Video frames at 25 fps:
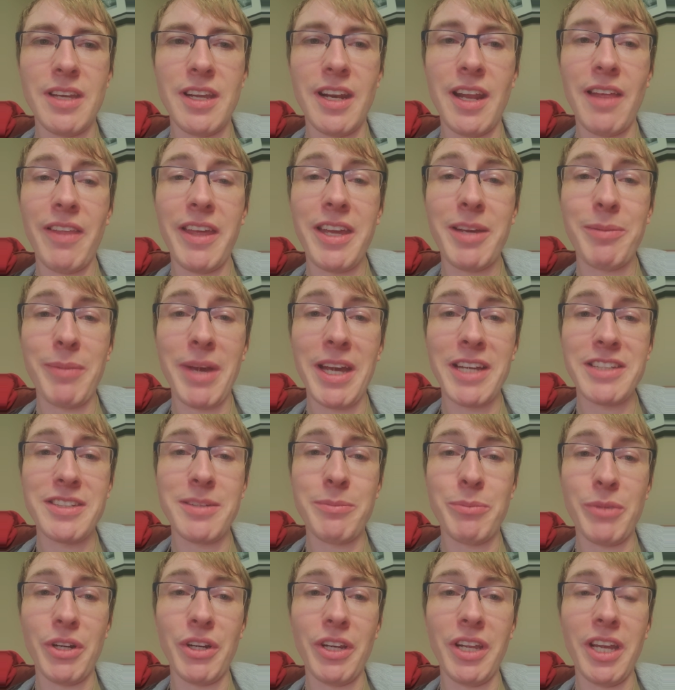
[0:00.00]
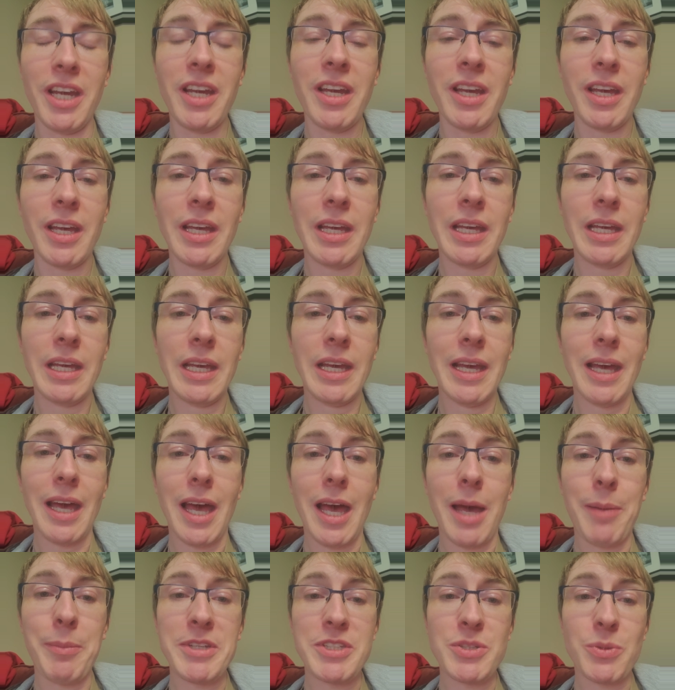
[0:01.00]
and I like Maxime Bernier
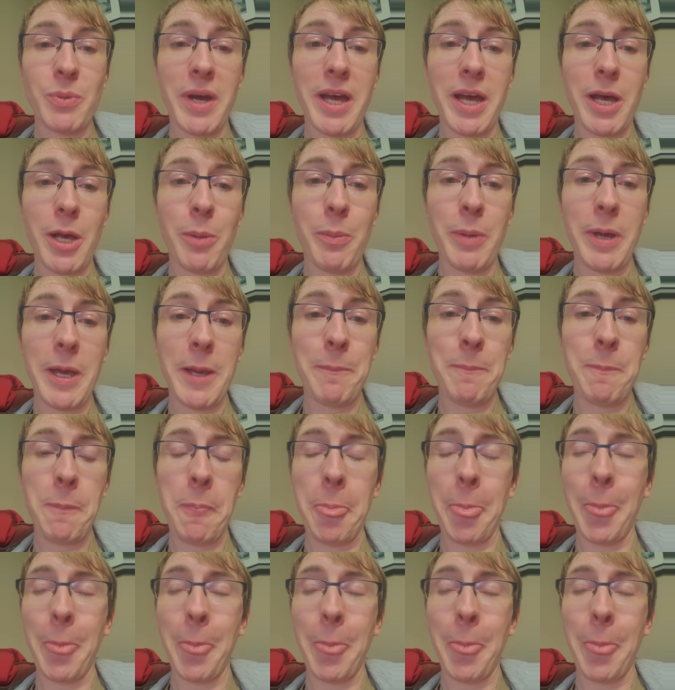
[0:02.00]
as well, but